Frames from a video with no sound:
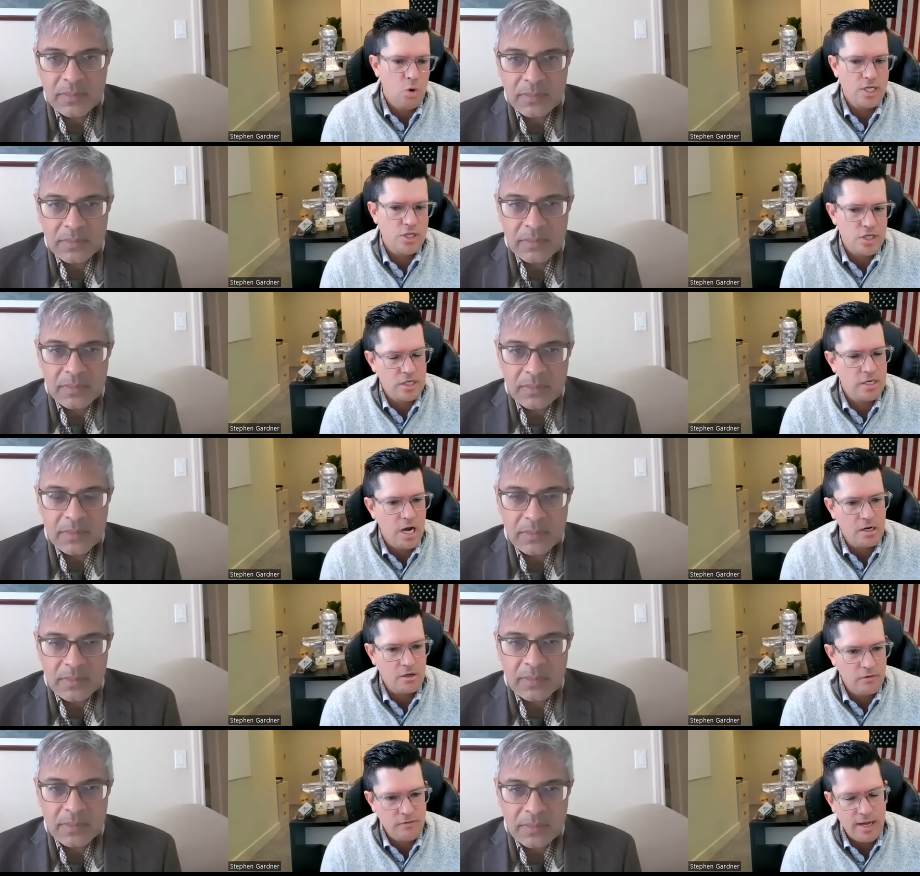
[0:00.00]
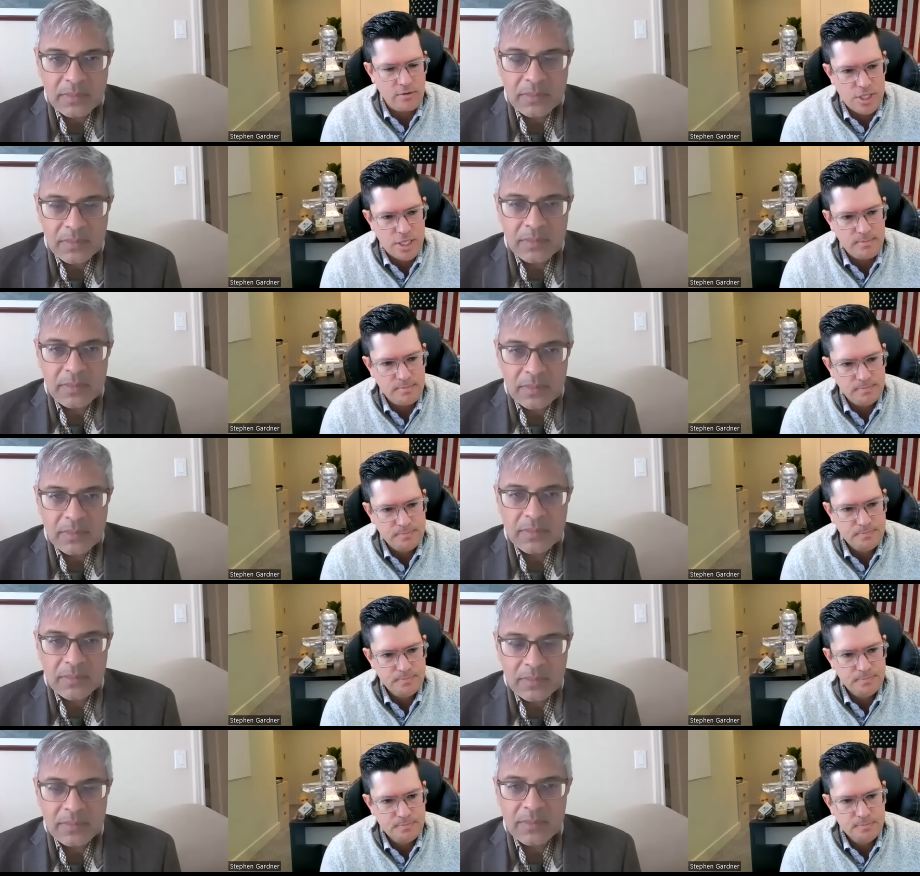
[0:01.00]
Speaker 1: question Dr. Fauci?
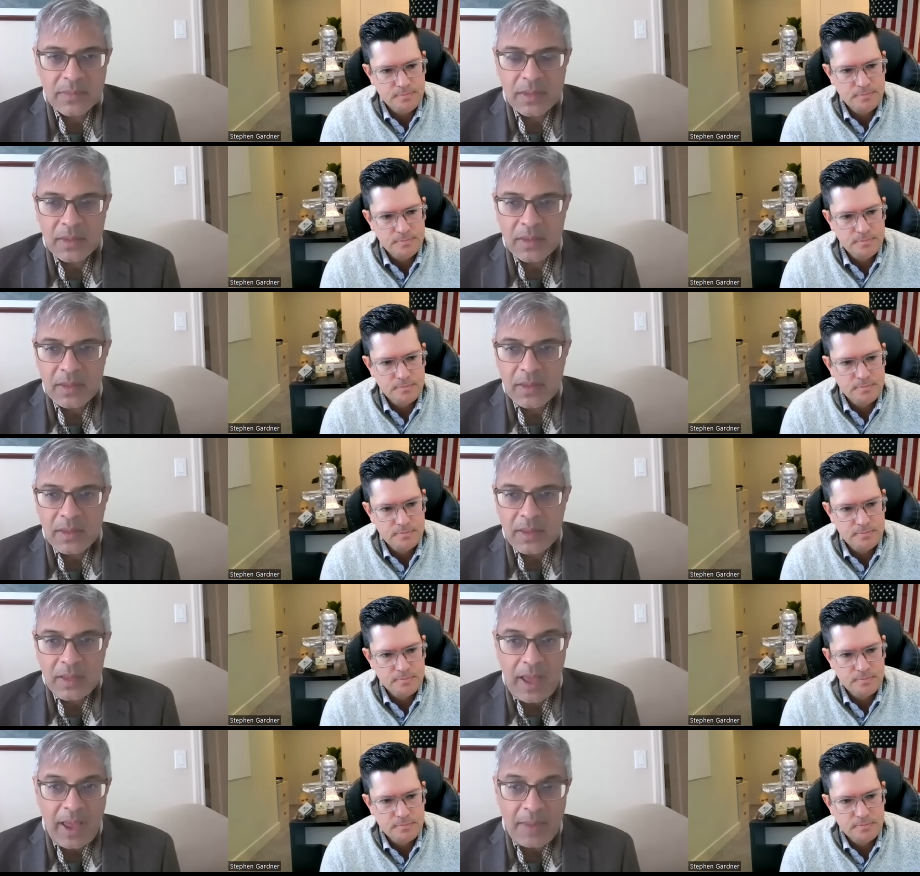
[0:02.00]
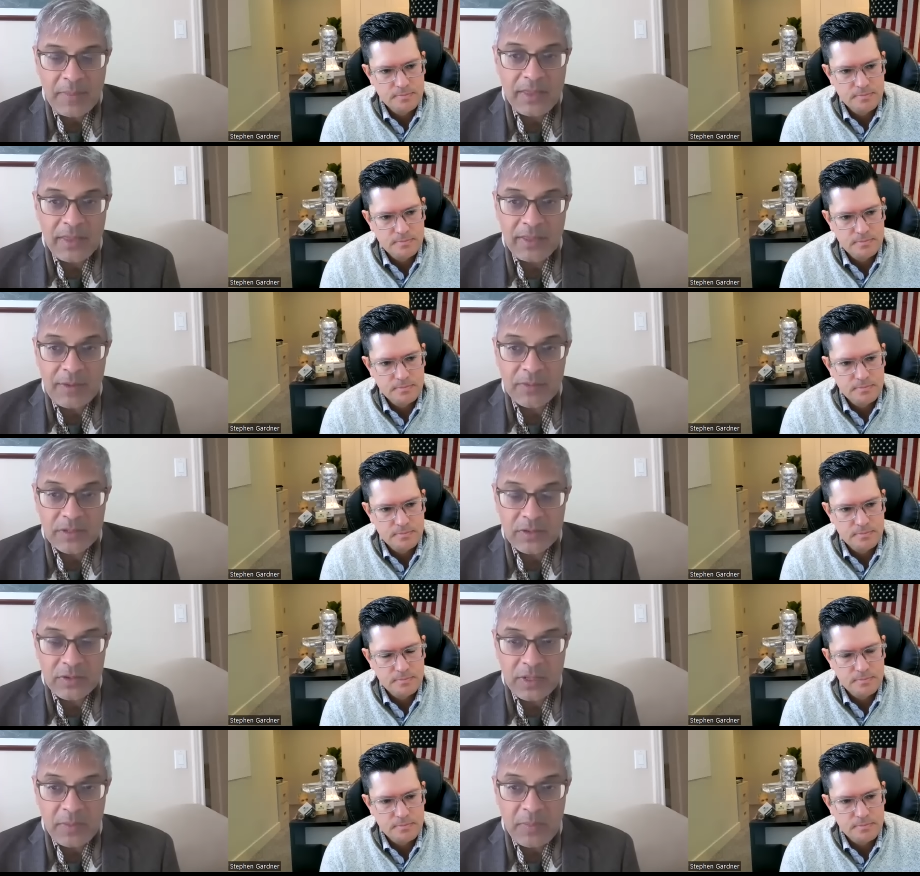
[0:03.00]
Speaker 2: I mean, I think that was
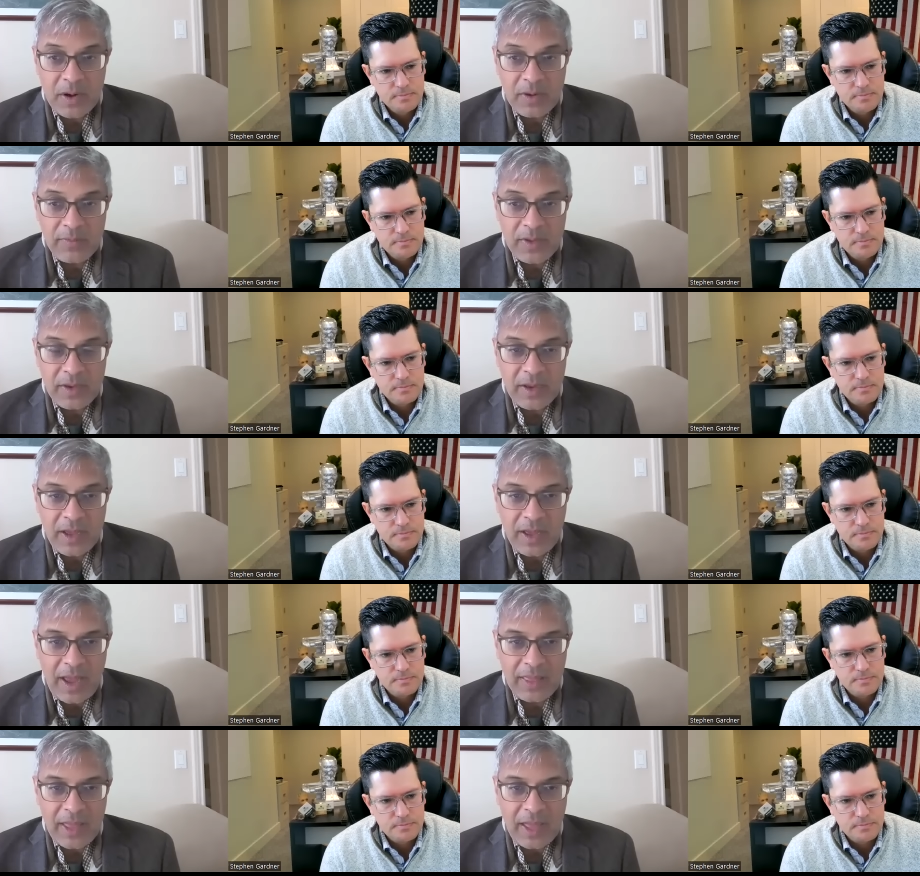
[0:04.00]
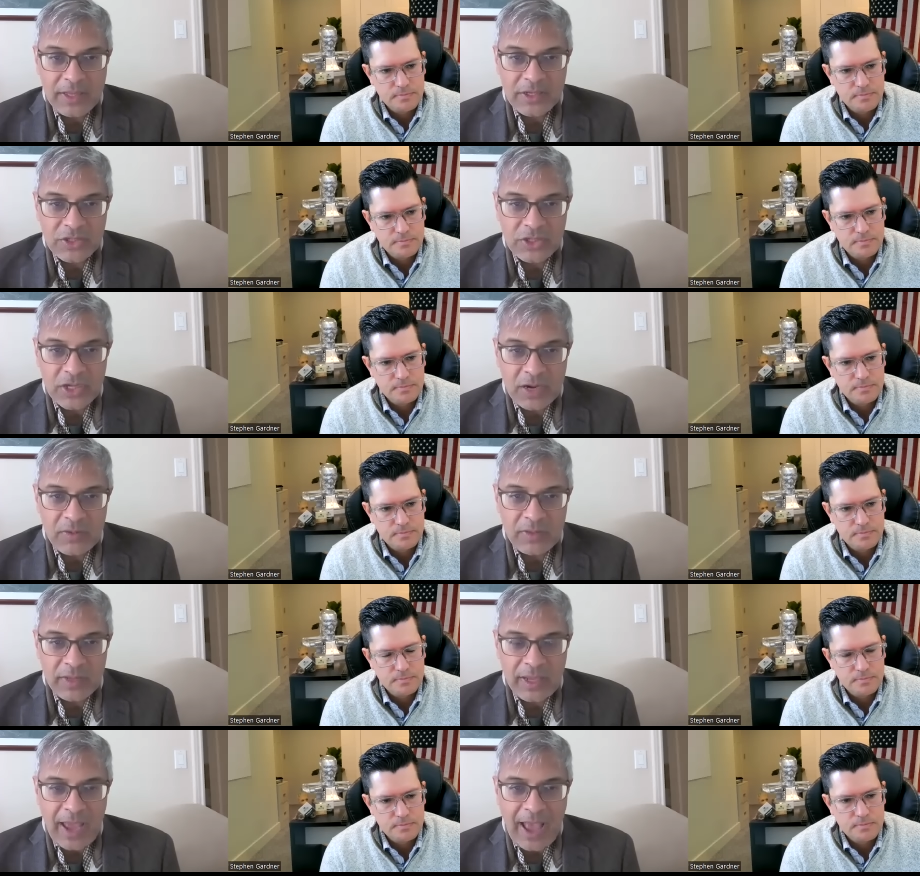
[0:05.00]
certainly part of it. Uh, I, I, think just
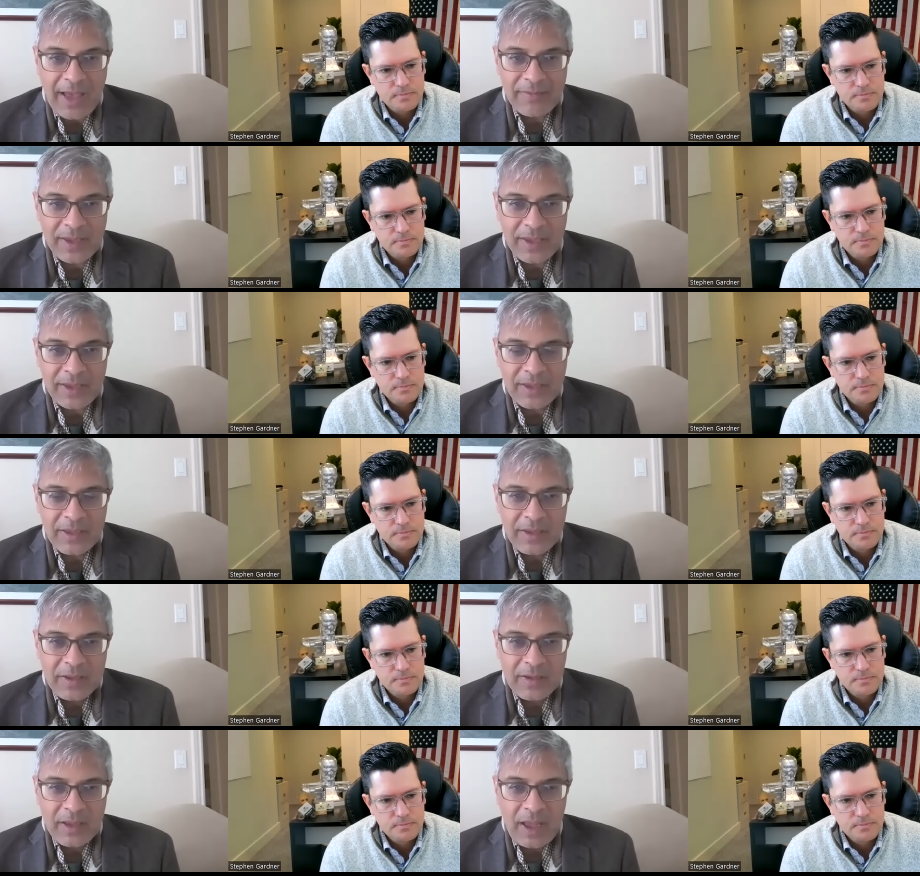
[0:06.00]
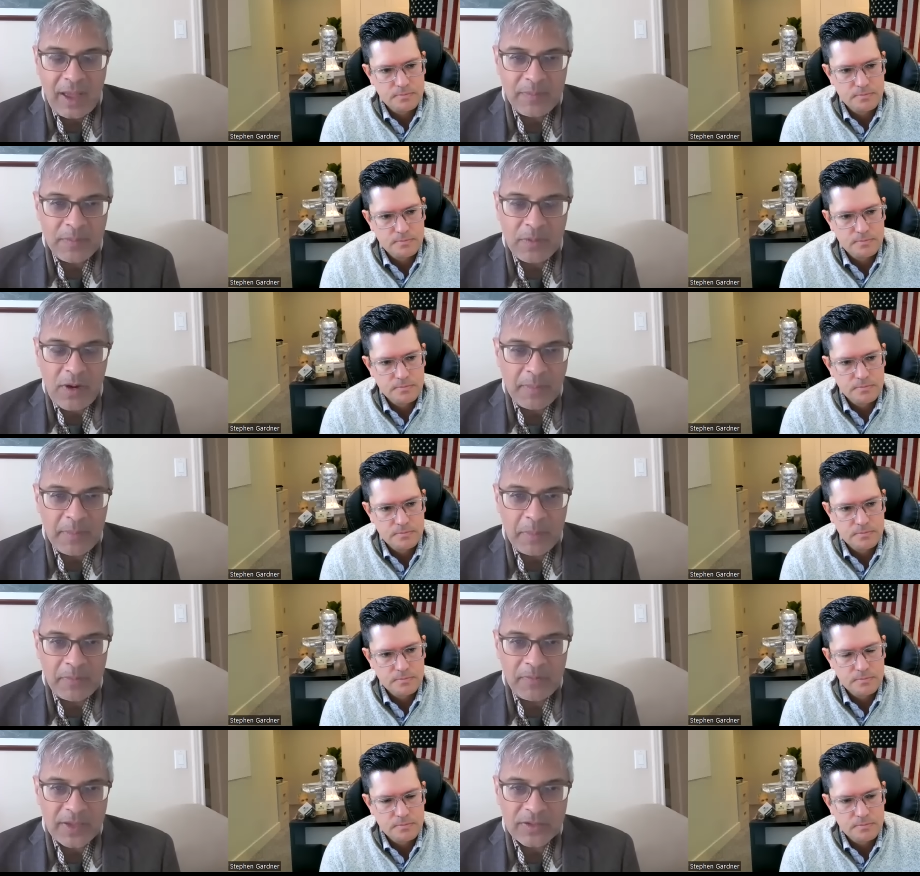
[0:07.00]
generally having uh, prominent
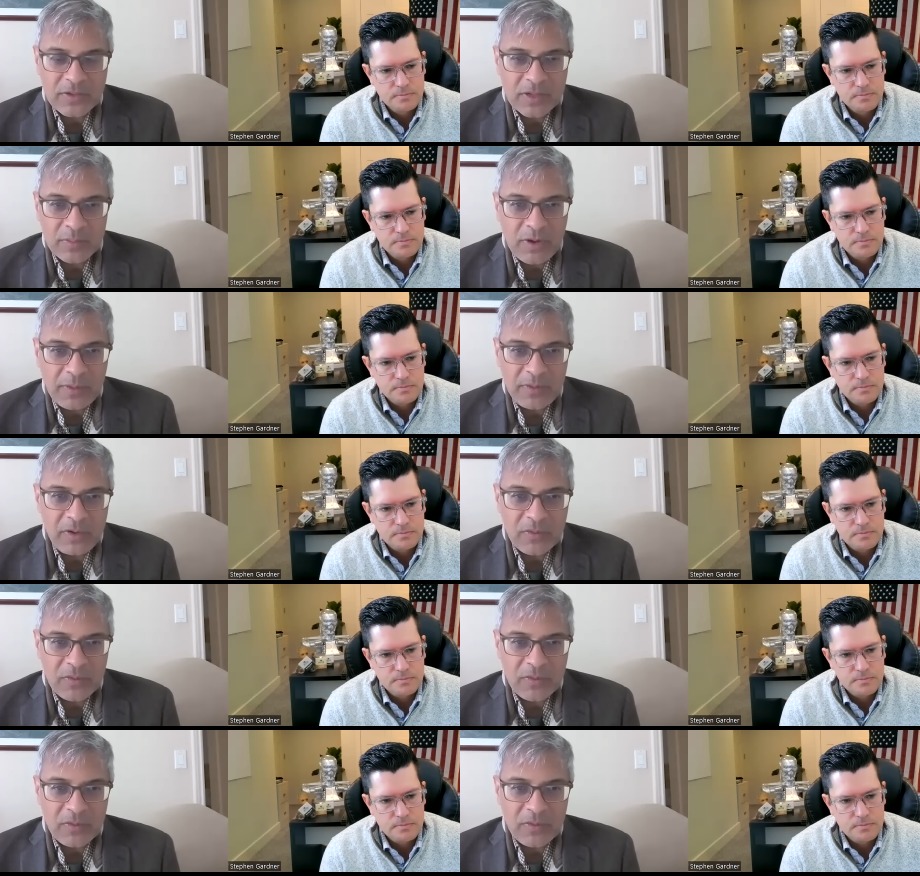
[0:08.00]
professors at prominent